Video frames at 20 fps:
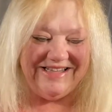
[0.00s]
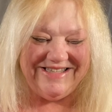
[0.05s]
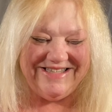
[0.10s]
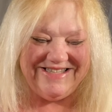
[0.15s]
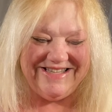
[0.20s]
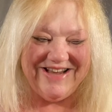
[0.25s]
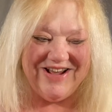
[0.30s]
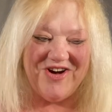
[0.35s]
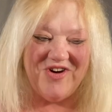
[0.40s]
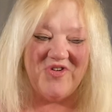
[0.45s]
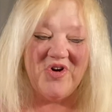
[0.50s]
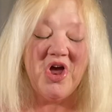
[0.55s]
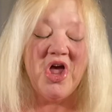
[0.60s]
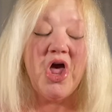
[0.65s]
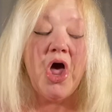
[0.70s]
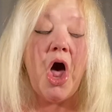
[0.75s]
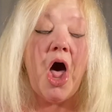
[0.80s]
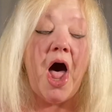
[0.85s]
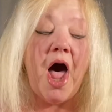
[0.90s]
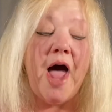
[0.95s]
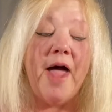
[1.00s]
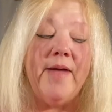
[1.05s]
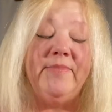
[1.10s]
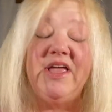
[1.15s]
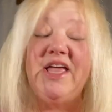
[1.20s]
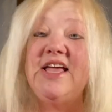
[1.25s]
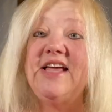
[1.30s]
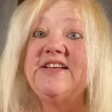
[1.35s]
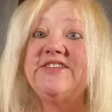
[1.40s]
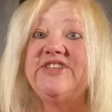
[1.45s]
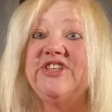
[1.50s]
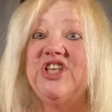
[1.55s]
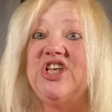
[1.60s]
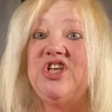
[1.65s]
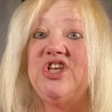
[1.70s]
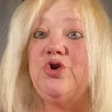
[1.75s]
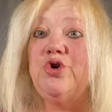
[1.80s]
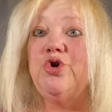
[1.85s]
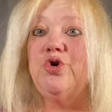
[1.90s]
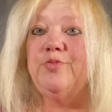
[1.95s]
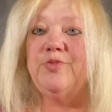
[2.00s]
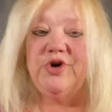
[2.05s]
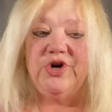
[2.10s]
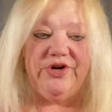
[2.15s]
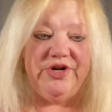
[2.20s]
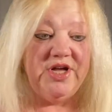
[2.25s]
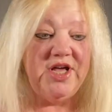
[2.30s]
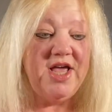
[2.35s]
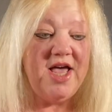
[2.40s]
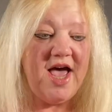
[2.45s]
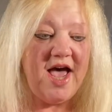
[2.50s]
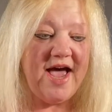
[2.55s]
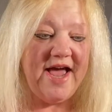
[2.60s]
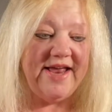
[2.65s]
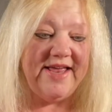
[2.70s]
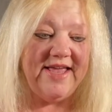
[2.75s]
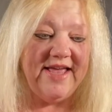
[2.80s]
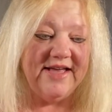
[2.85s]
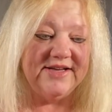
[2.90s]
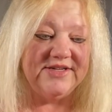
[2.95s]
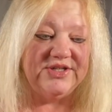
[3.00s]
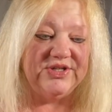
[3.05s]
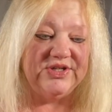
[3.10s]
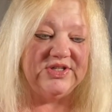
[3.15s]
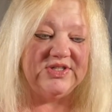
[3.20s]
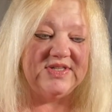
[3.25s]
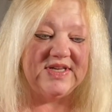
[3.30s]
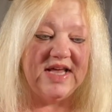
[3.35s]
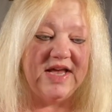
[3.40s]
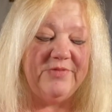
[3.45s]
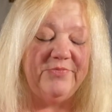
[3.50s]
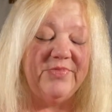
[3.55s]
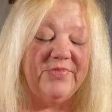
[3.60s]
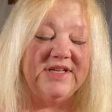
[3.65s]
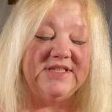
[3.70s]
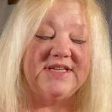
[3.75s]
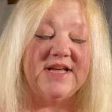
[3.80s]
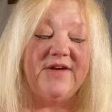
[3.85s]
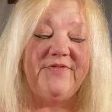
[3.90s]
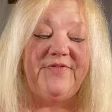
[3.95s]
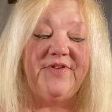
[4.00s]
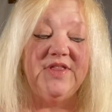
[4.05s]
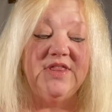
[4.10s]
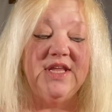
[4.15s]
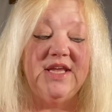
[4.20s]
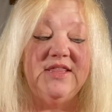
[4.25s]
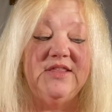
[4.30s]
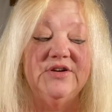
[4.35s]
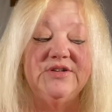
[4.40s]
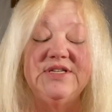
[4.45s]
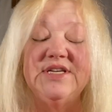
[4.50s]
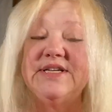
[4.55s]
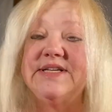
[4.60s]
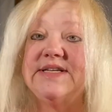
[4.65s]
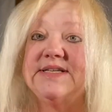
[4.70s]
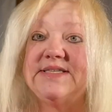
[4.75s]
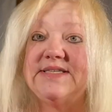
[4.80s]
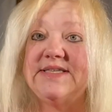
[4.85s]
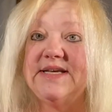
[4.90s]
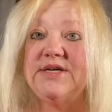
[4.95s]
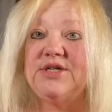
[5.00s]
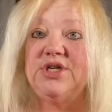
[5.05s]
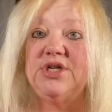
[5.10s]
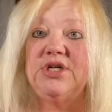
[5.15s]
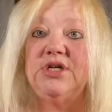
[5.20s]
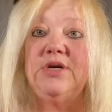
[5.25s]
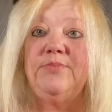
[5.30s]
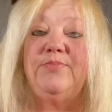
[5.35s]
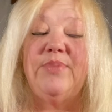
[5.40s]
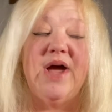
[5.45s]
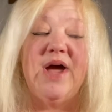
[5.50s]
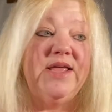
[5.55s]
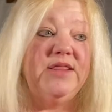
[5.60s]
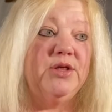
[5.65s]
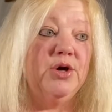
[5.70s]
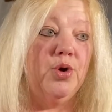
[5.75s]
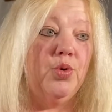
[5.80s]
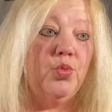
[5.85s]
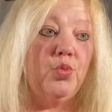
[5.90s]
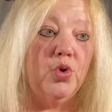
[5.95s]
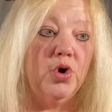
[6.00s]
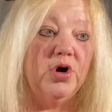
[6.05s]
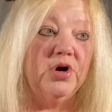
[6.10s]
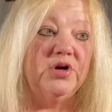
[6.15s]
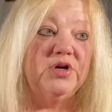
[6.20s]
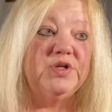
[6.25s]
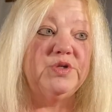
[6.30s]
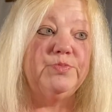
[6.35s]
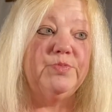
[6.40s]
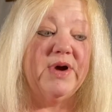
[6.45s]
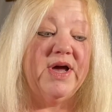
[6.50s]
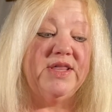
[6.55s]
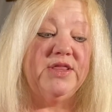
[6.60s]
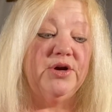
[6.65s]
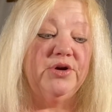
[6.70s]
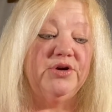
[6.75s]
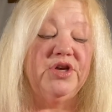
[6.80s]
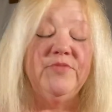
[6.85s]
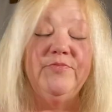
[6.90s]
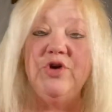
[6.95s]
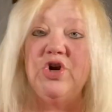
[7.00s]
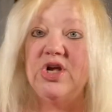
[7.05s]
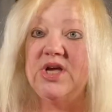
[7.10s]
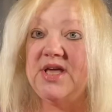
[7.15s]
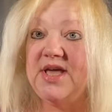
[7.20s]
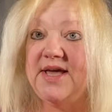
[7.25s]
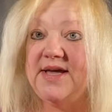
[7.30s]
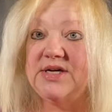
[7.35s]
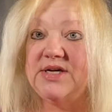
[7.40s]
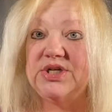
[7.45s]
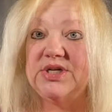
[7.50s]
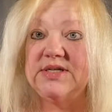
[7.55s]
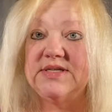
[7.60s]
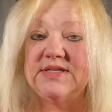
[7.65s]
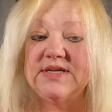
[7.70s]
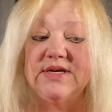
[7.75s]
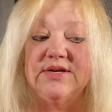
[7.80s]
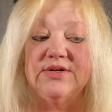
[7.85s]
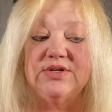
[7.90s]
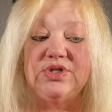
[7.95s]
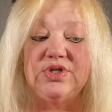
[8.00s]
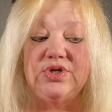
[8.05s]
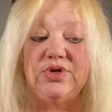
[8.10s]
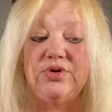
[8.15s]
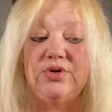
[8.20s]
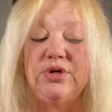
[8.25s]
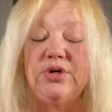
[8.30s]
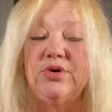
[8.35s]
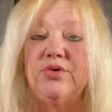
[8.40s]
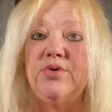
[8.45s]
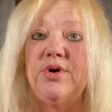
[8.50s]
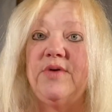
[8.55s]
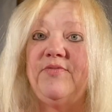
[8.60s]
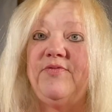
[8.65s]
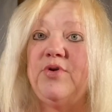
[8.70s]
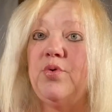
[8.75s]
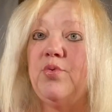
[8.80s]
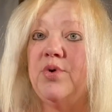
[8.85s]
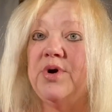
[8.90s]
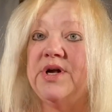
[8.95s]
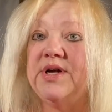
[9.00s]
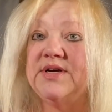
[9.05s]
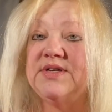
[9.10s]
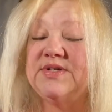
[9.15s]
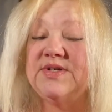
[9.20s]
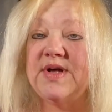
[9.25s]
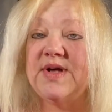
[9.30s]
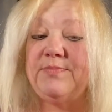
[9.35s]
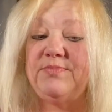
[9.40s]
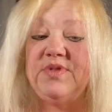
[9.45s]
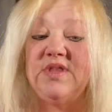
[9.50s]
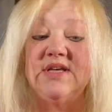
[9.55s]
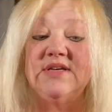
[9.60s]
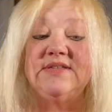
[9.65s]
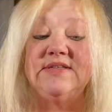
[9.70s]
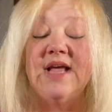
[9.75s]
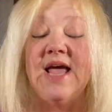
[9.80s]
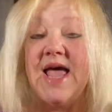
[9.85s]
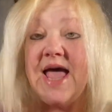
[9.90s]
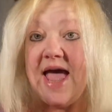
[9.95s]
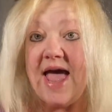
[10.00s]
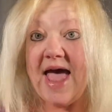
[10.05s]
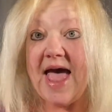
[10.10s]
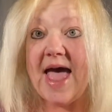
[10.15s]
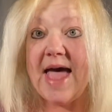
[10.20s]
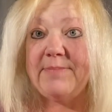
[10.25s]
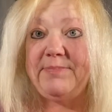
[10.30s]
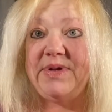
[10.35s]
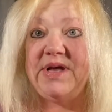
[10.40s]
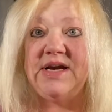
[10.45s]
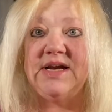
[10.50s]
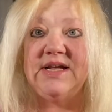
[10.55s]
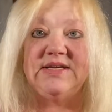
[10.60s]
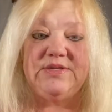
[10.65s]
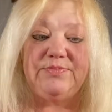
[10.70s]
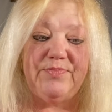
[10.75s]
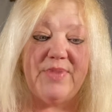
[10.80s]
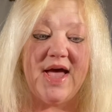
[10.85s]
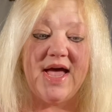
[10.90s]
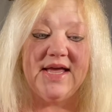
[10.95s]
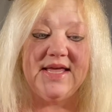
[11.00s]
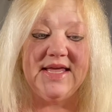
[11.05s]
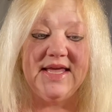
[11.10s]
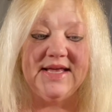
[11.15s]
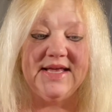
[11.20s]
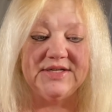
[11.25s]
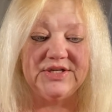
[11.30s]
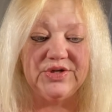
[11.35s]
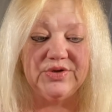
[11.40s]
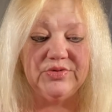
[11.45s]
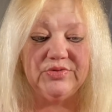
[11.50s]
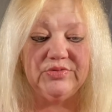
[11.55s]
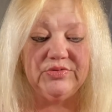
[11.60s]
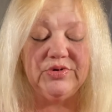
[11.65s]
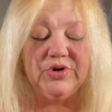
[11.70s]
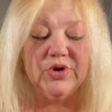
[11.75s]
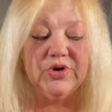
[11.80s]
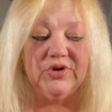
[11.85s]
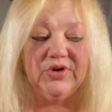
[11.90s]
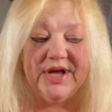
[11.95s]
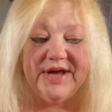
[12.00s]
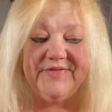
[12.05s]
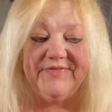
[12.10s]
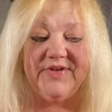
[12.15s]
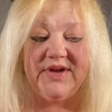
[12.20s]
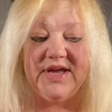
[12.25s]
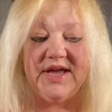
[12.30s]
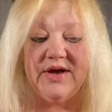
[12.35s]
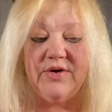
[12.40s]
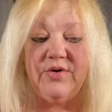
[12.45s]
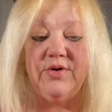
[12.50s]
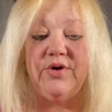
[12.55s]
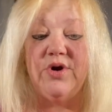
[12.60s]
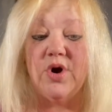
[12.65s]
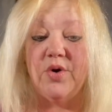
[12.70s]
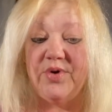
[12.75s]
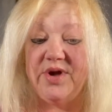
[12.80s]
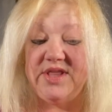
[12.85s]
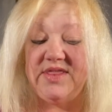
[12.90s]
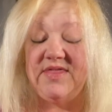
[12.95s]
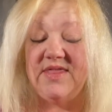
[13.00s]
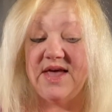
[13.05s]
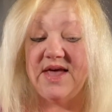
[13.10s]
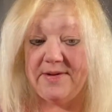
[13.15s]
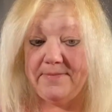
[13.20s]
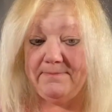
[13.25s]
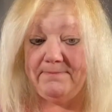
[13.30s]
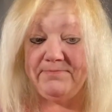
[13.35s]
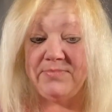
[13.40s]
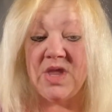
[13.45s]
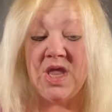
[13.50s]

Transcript: so I'm easily humored, I guess you'd say, but definitely there's a decision by their words, by their communication skills to you if you want to accept this happiness back into your life again, knowing them.